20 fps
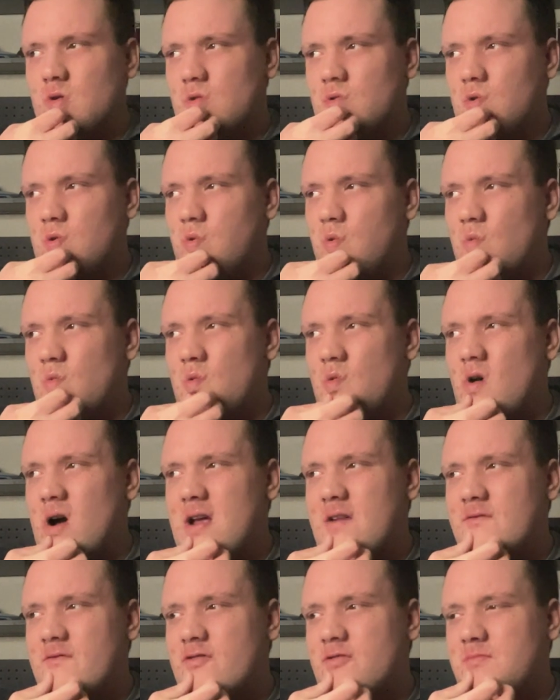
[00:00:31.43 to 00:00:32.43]

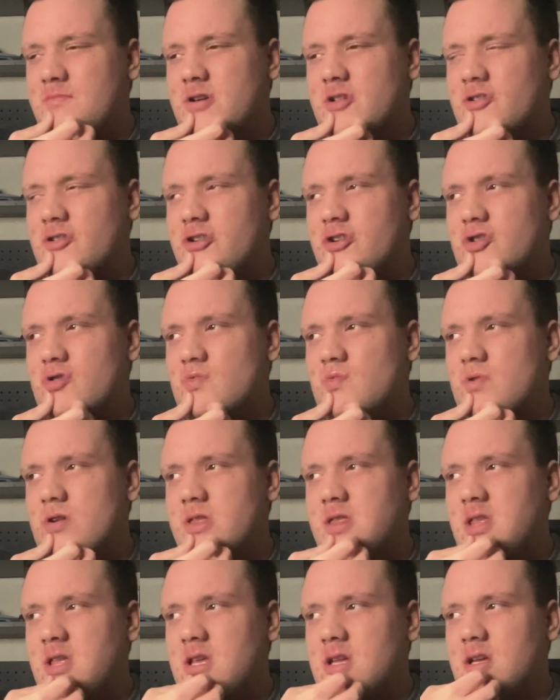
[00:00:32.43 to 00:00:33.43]
quite familiar
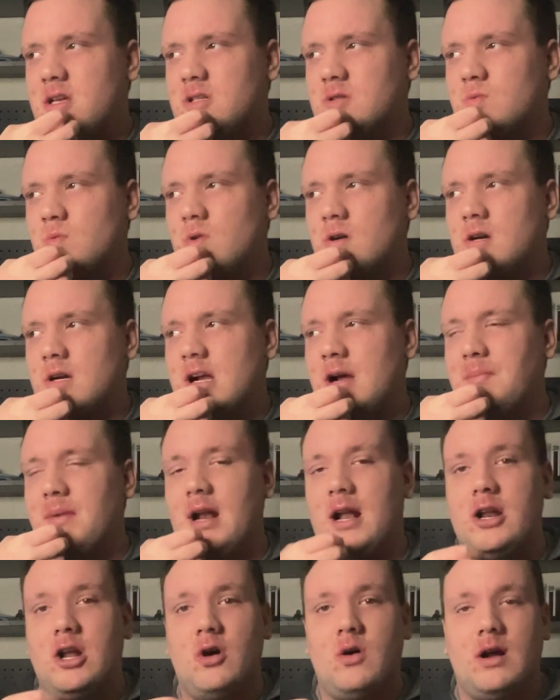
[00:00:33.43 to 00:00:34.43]
with his work. I mean,
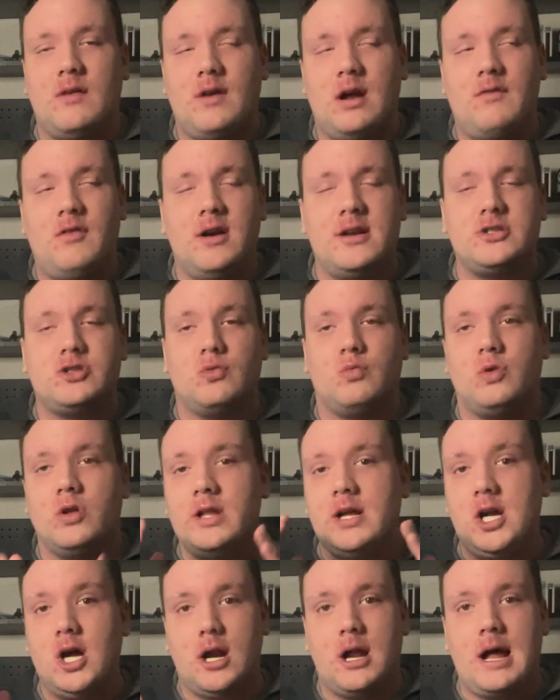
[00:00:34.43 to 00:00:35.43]
I know I've heard he's a
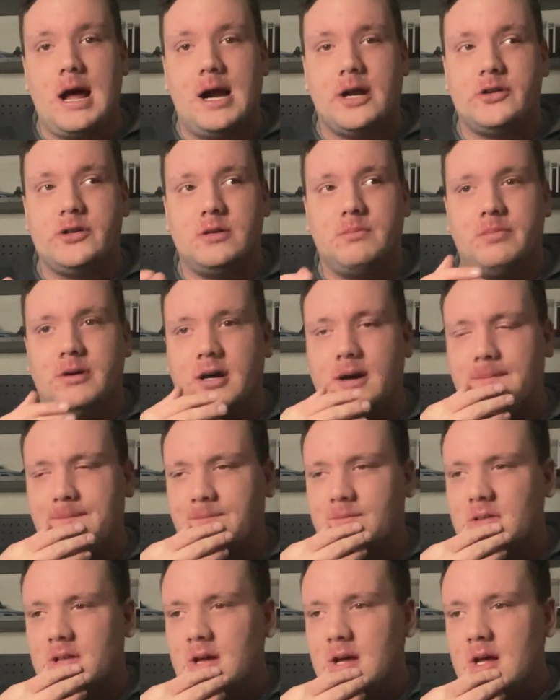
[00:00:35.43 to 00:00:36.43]
really good actor, but
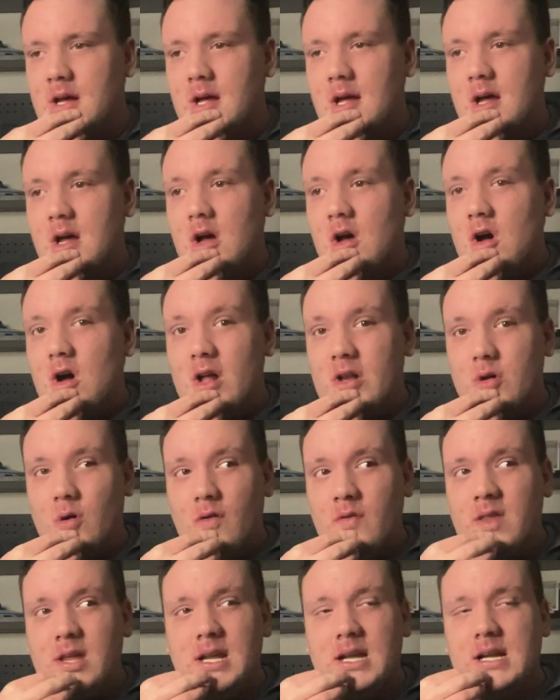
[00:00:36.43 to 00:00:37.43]

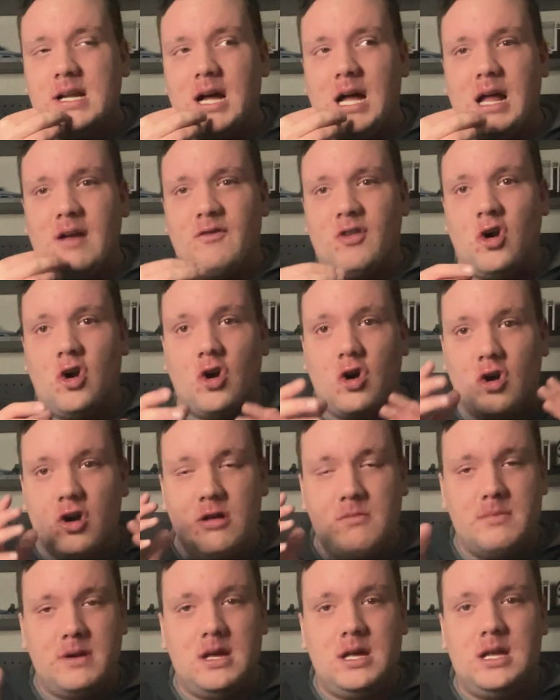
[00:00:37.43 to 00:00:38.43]
don't think I've heard
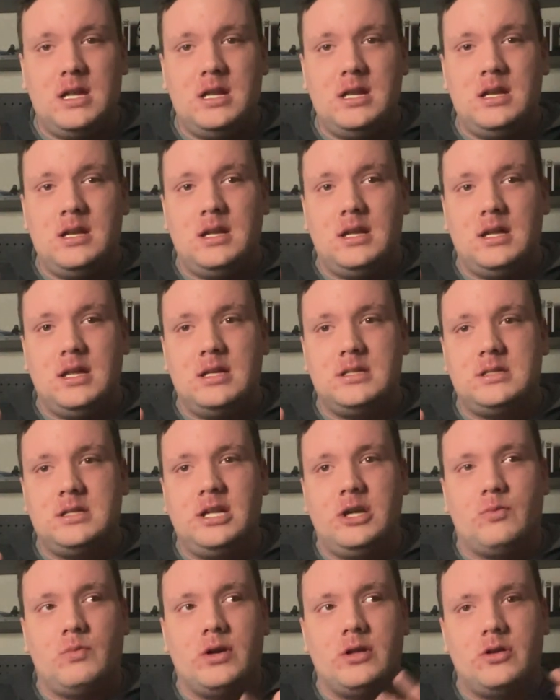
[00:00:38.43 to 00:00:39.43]
him in is
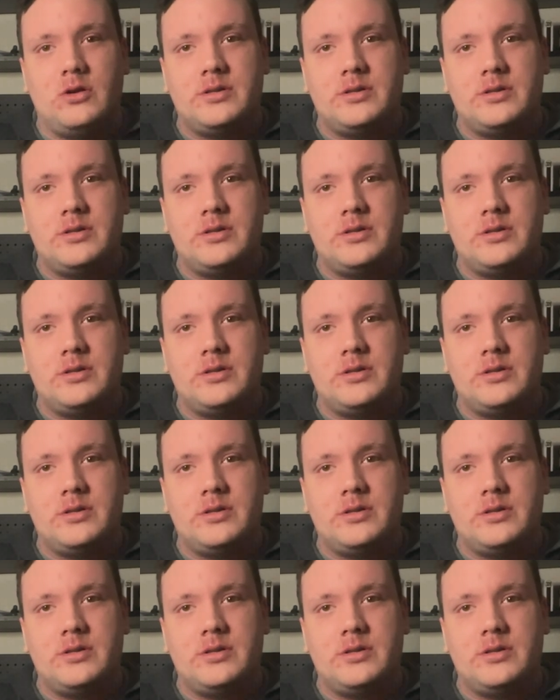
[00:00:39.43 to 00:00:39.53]
the Riddler